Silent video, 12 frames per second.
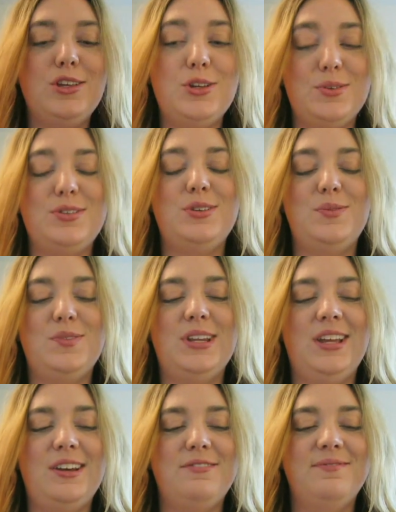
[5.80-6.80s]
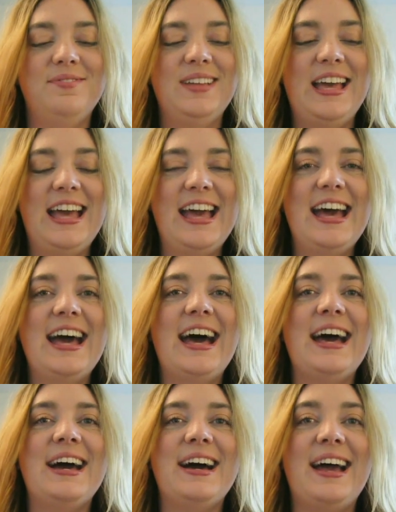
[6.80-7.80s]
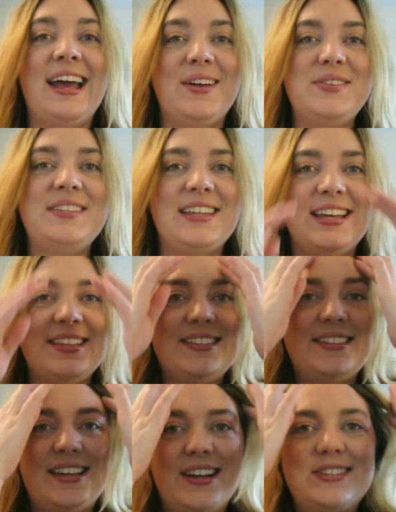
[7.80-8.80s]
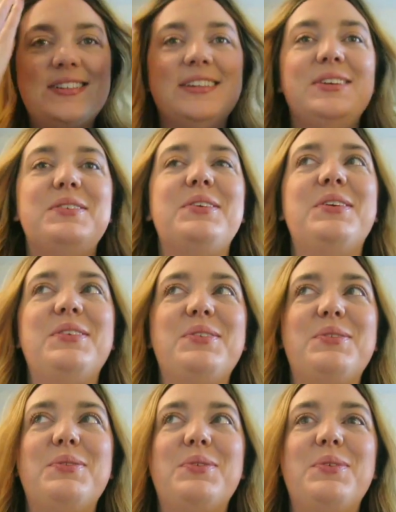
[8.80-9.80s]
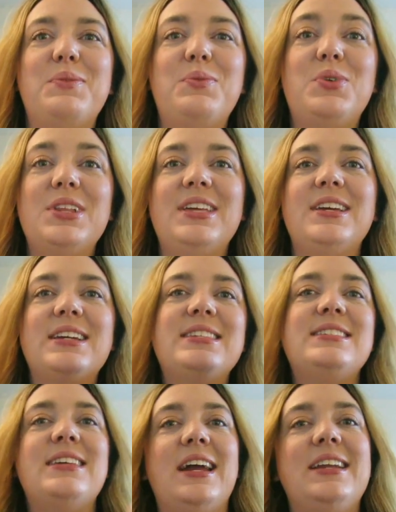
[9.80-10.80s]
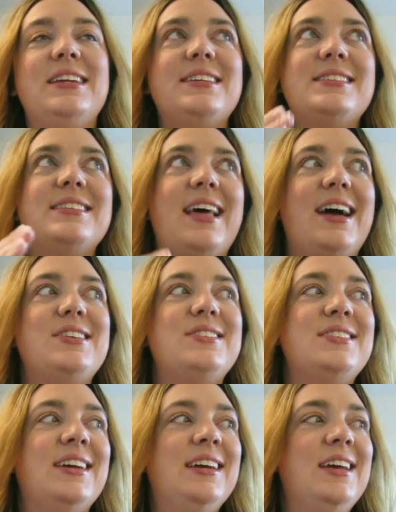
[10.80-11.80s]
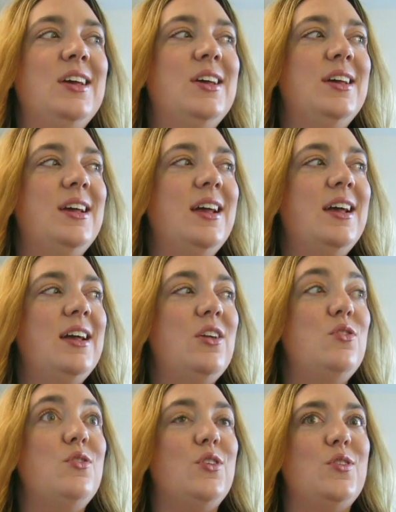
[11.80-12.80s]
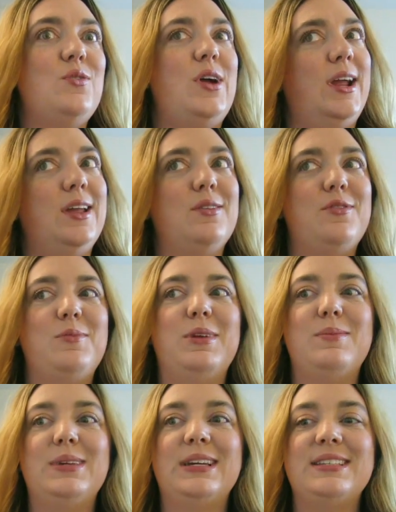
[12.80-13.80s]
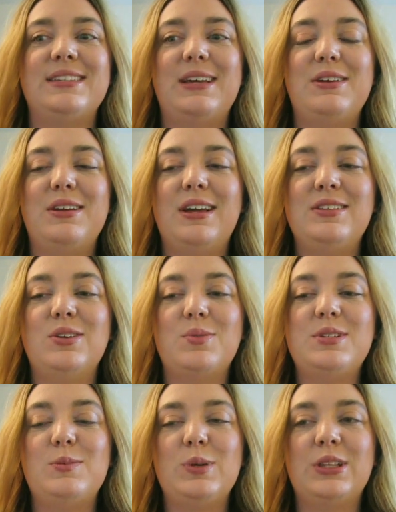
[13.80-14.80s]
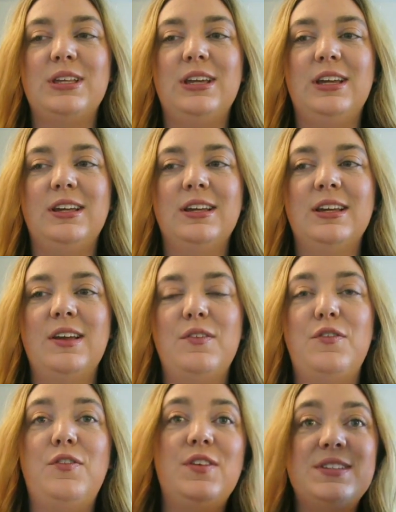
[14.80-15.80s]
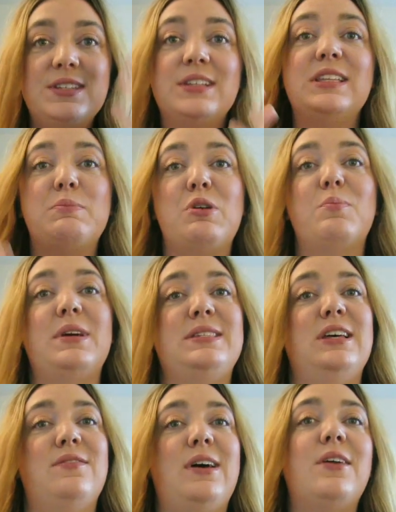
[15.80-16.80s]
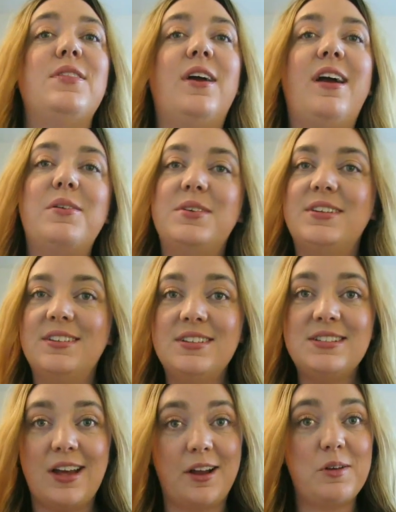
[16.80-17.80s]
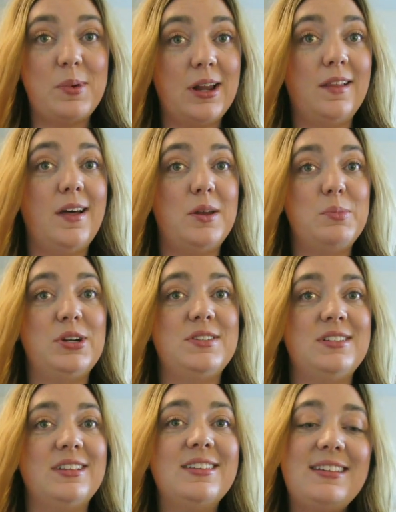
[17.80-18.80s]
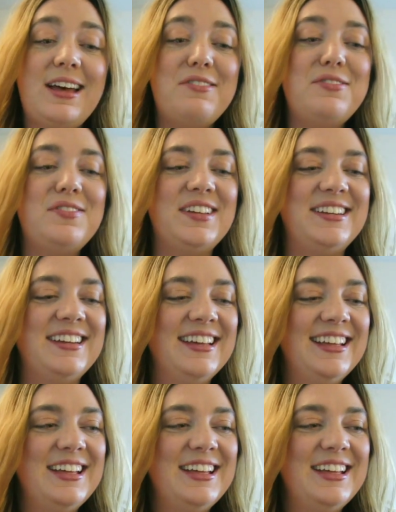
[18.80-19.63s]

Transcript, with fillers: YouTube video. Uh, I have to say this is actually really exciting slash nerve-wracking for me because I, I don't typically physically put myself out there. I will talk about a lot of personal stuff and